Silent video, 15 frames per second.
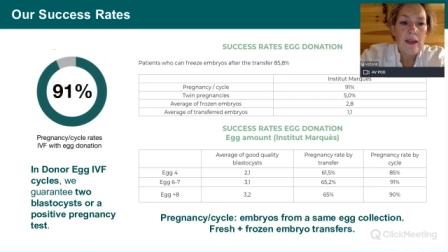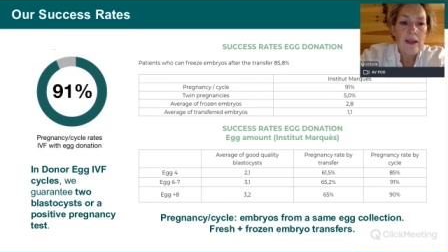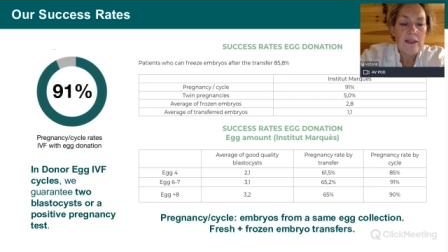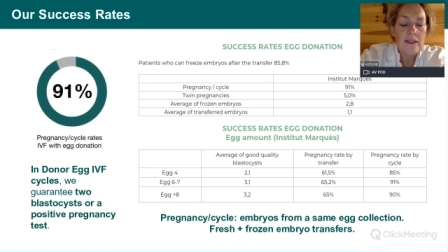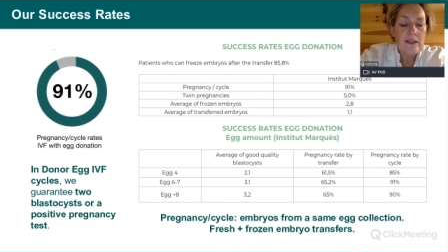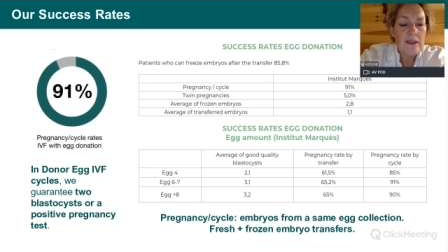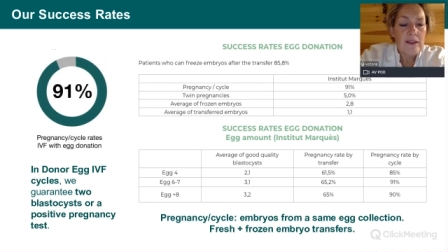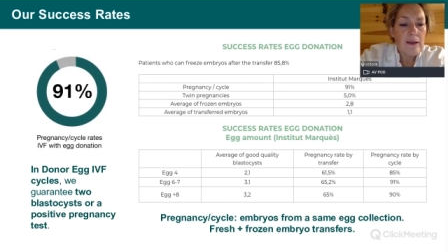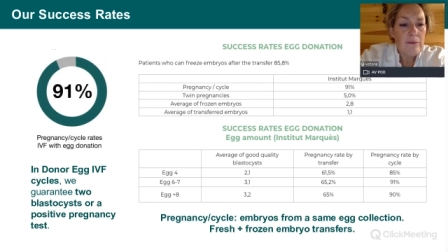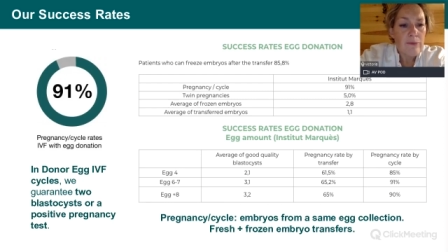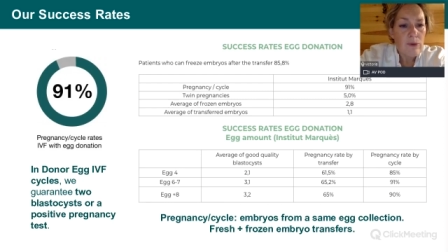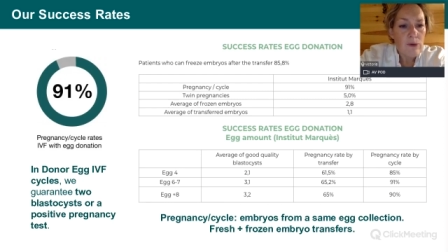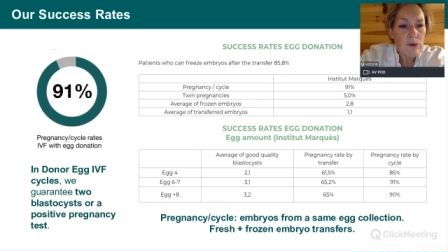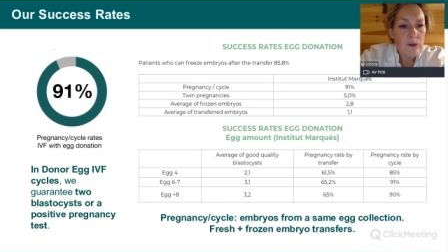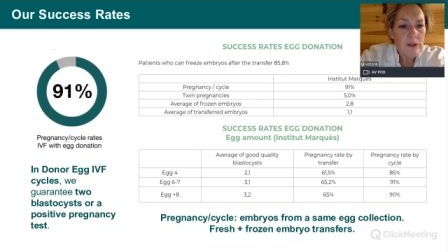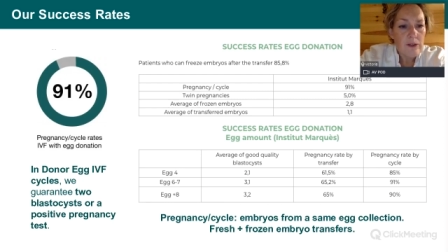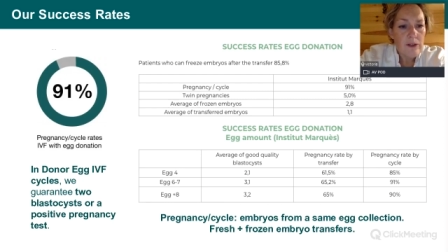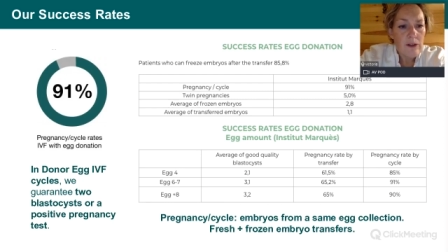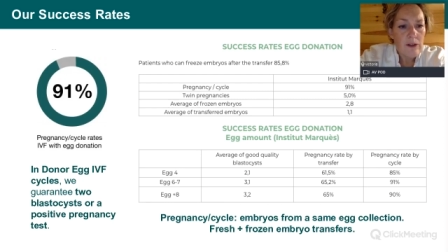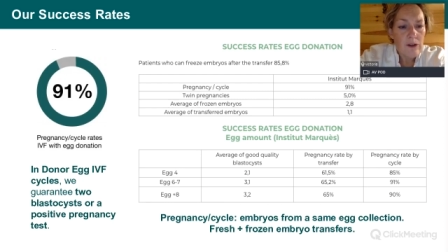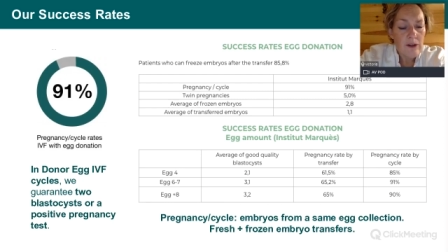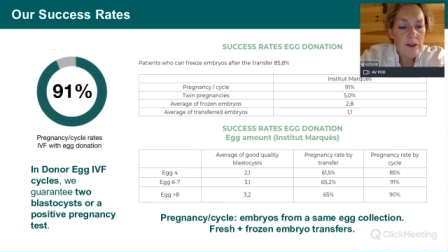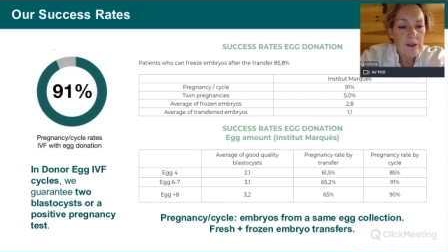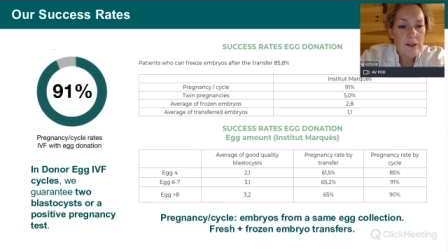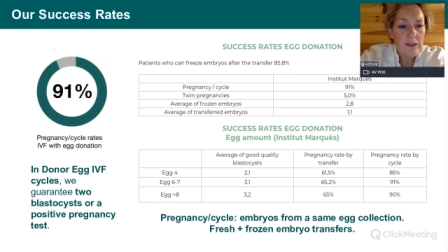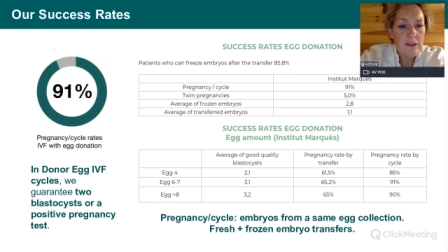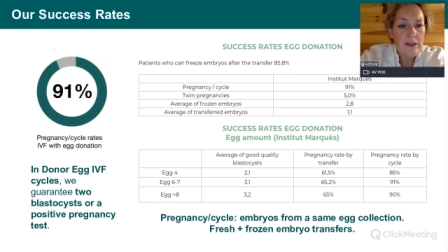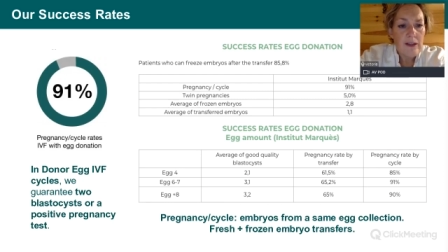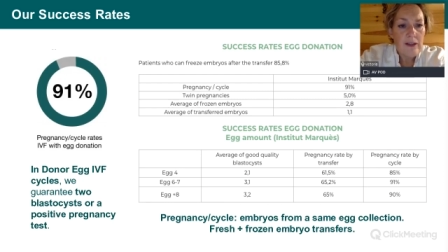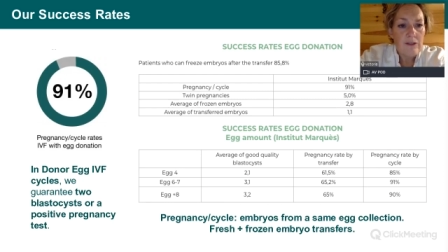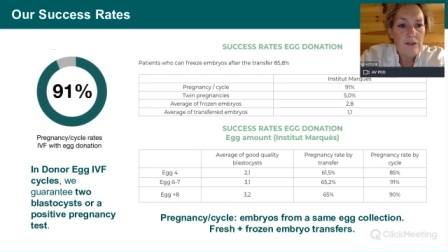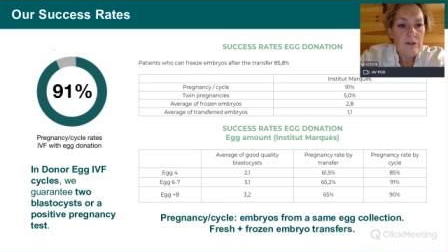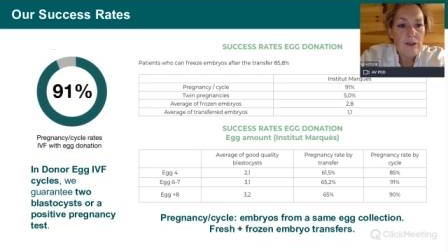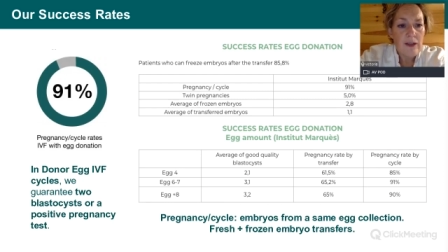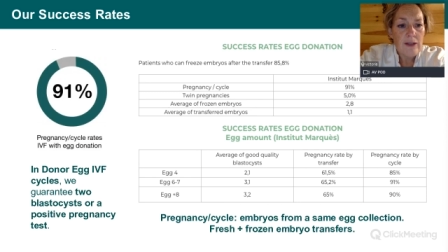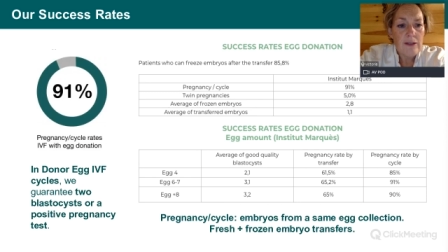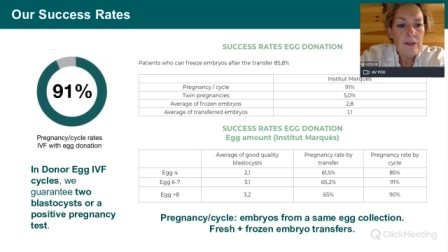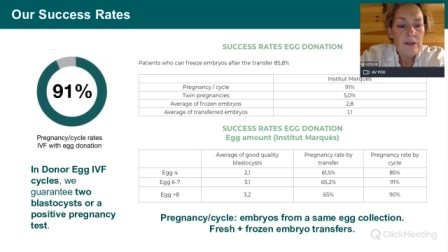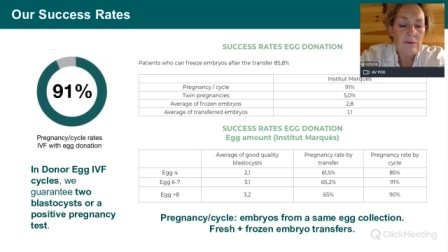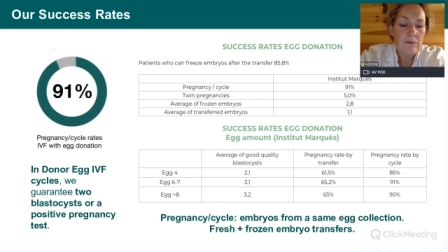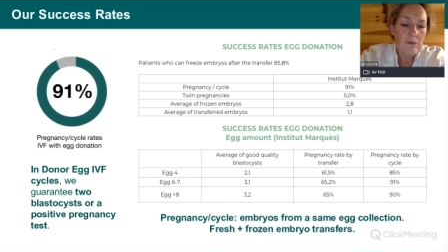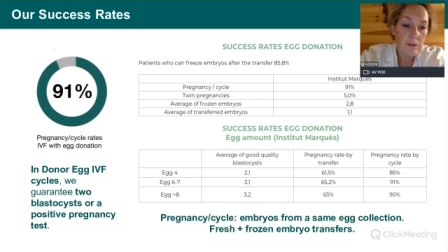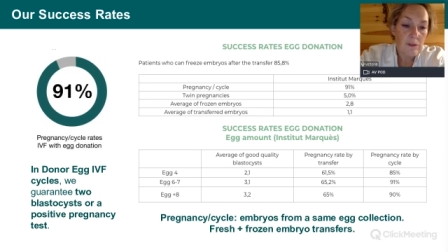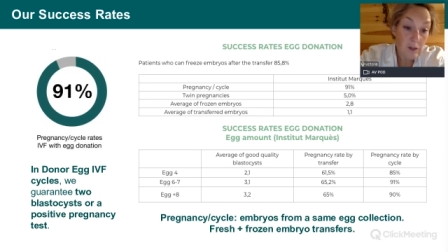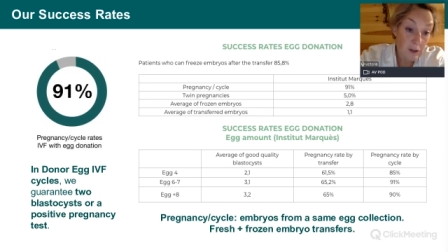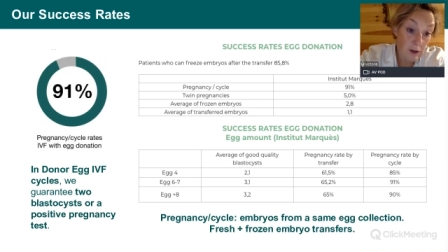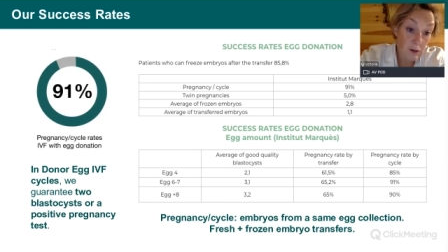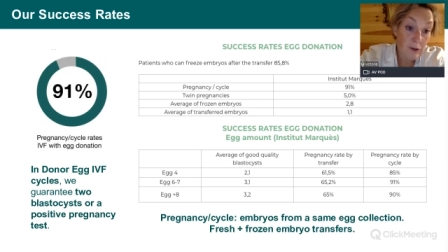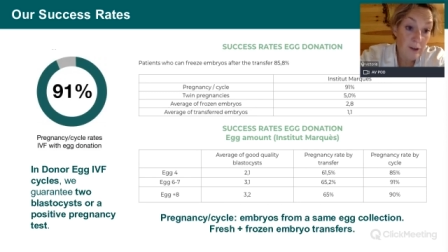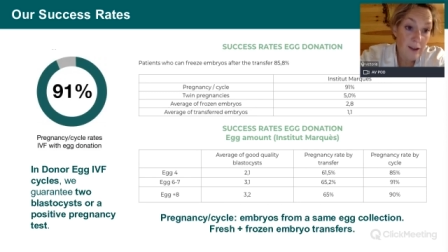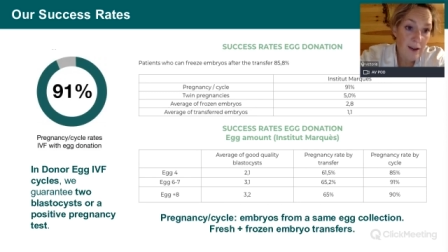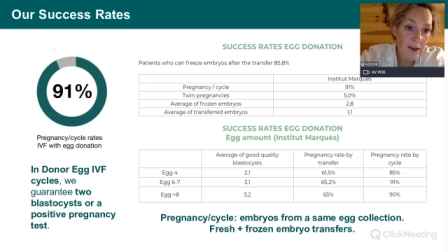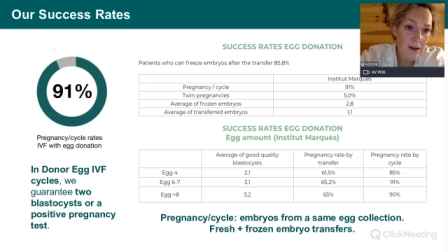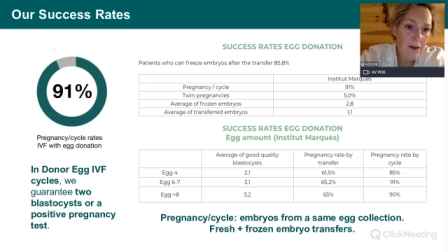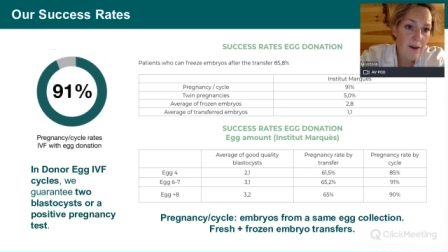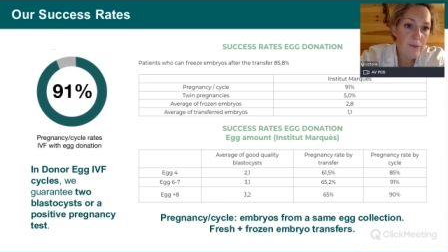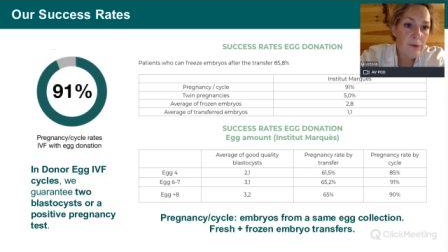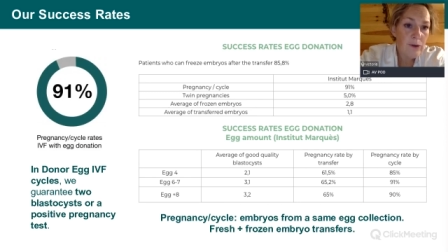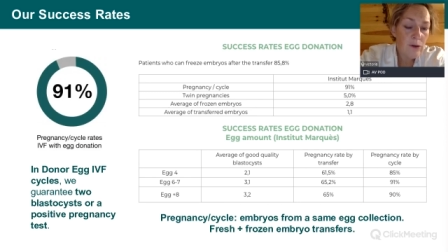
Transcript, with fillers: It's important to look at success rates to know what they are,